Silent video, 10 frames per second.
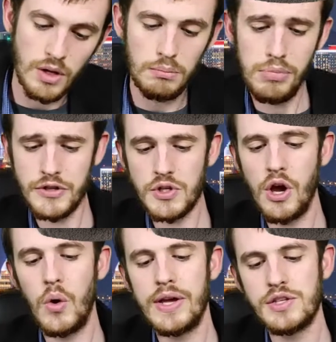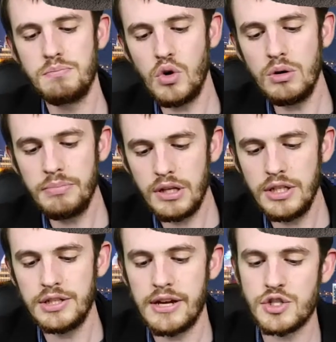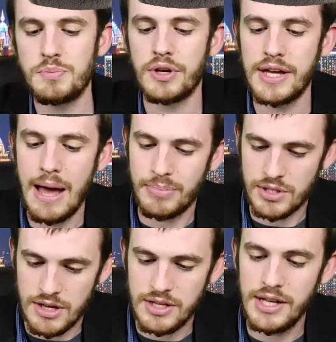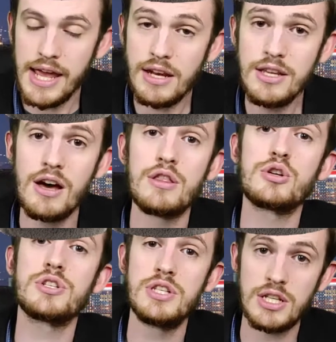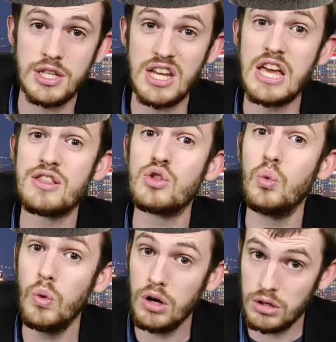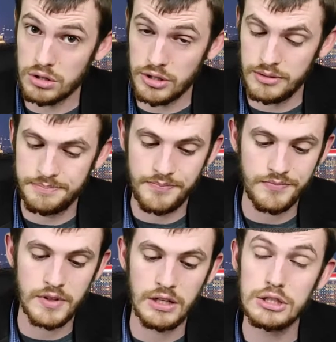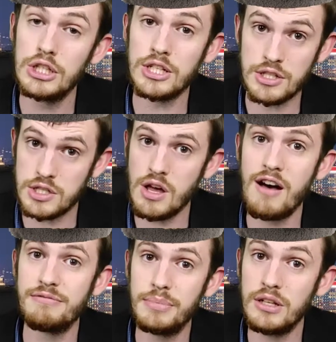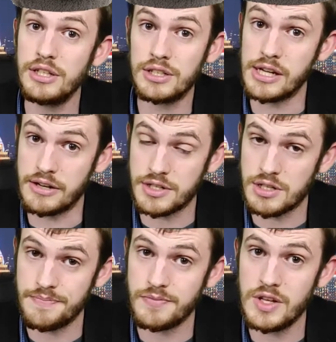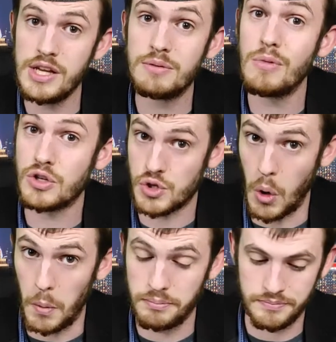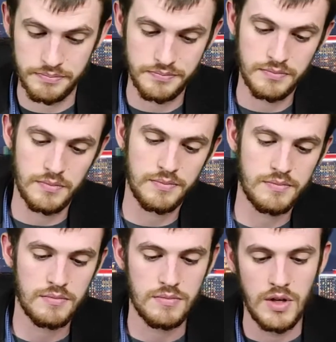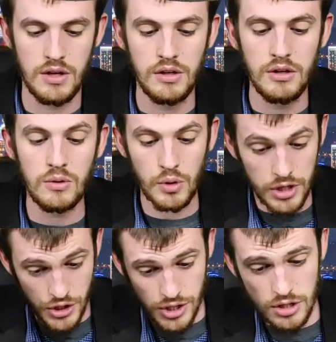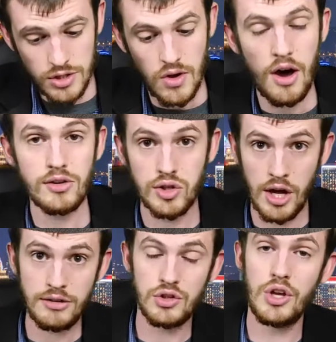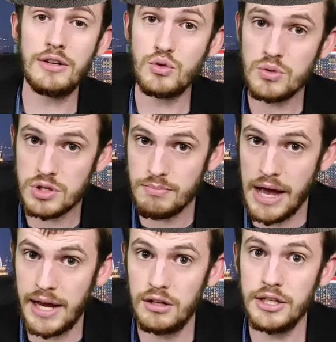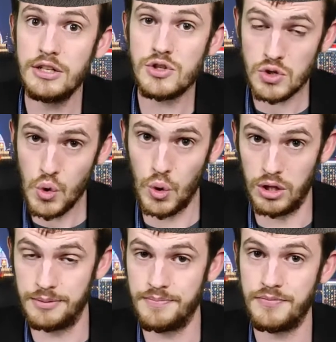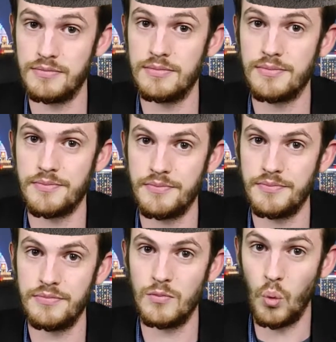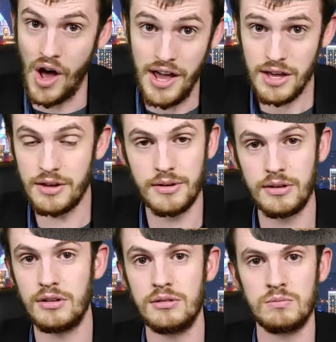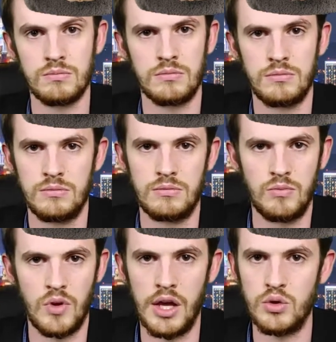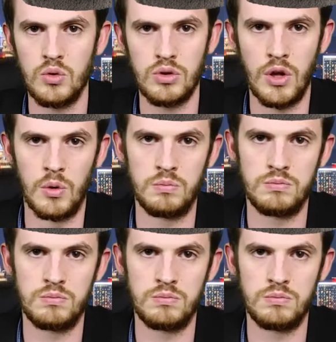Moscow has more billionaires per capita than any other city in the world. Lots of billionaires in Moscow. Russians are taught not to smile in school. Why? I don't know.